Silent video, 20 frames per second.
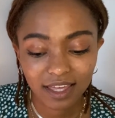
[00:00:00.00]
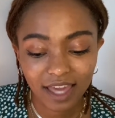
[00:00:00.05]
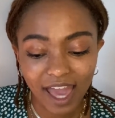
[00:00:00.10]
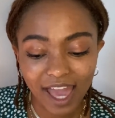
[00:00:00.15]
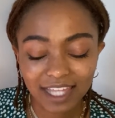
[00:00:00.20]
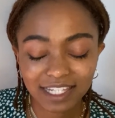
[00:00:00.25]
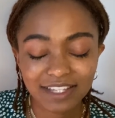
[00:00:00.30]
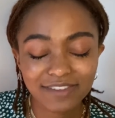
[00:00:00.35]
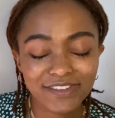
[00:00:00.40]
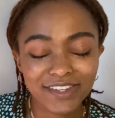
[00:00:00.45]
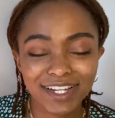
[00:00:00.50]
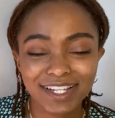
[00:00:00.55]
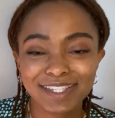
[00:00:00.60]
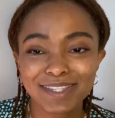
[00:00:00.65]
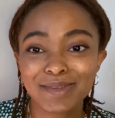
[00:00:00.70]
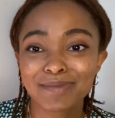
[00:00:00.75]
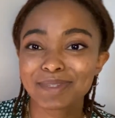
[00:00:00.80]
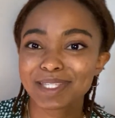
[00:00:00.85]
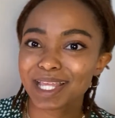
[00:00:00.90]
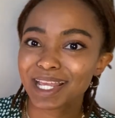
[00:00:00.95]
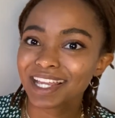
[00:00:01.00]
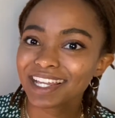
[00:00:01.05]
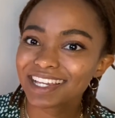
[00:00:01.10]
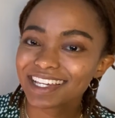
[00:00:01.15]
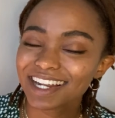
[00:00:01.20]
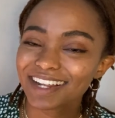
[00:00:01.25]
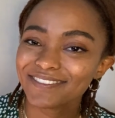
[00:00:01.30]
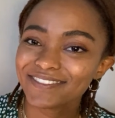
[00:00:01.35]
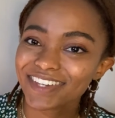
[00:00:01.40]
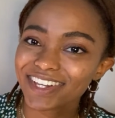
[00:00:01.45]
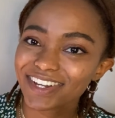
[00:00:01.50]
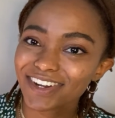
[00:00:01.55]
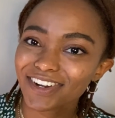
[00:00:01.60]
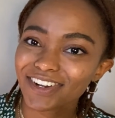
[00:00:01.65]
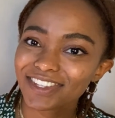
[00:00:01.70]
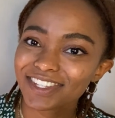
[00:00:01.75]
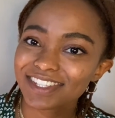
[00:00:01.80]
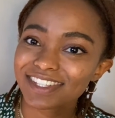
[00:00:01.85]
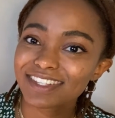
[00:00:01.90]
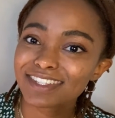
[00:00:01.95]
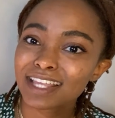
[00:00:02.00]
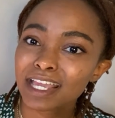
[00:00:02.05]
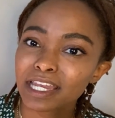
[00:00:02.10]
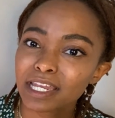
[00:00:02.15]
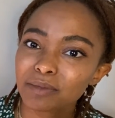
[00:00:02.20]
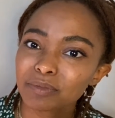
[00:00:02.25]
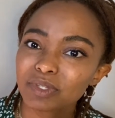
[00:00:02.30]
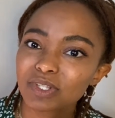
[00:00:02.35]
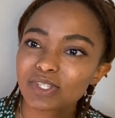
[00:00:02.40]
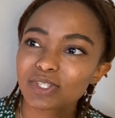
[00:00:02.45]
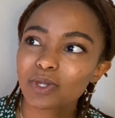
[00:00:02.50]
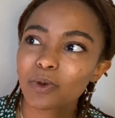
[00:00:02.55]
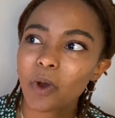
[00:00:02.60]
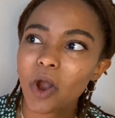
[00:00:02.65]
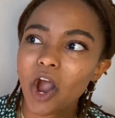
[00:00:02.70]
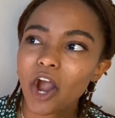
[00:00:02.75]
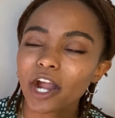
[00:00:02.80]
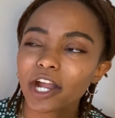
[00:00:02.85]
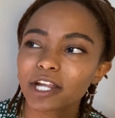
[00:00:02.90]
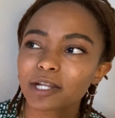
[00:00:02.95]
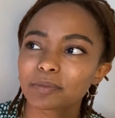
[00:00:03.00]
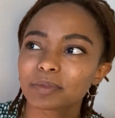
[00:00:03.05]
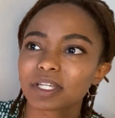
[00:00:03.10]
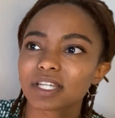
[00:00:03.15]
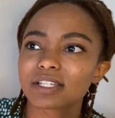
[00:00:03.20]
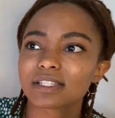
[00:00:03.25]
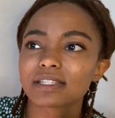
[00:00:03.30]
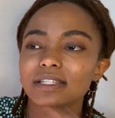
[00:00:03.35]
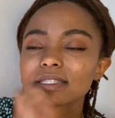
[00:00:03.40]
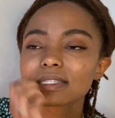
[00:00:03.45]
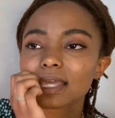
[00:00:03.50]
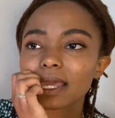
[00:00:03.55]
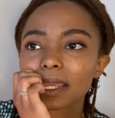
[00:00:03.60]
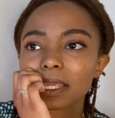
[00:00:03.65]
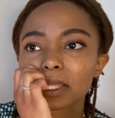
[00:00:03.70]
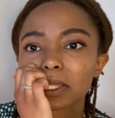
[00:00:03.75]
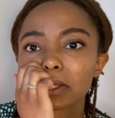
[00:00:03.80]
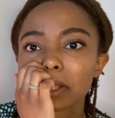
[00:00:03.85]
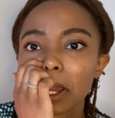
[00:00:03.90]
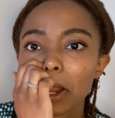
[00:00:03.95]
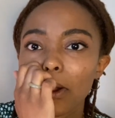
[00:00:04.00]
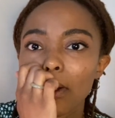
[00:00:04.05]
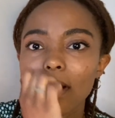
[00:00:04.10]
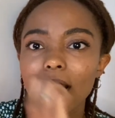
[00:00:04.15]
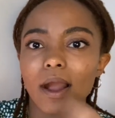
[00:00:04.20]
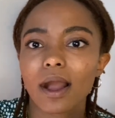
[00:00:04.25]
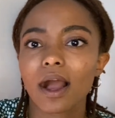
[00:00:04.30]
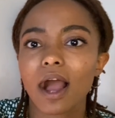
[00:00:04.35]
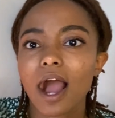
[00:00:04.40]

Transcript: And even as I'm saying it, I'm like, oh, this is hitting me so hard because it's like, you know,